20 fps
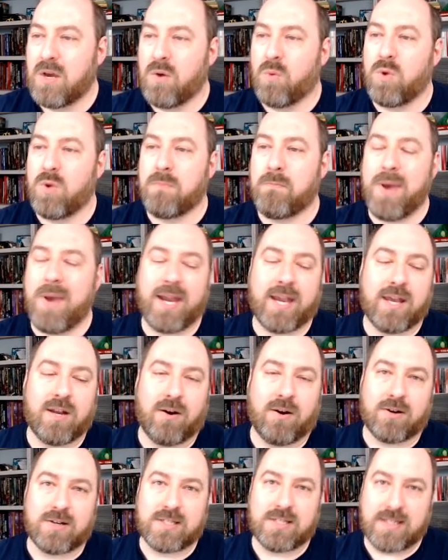We beckon
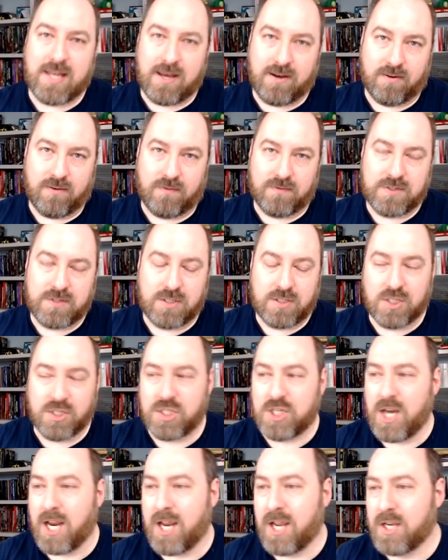ourselves to
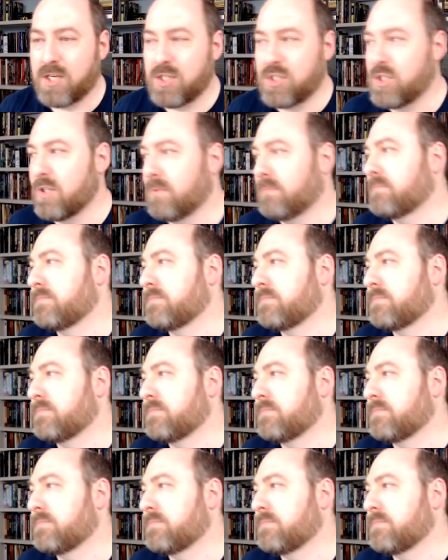change.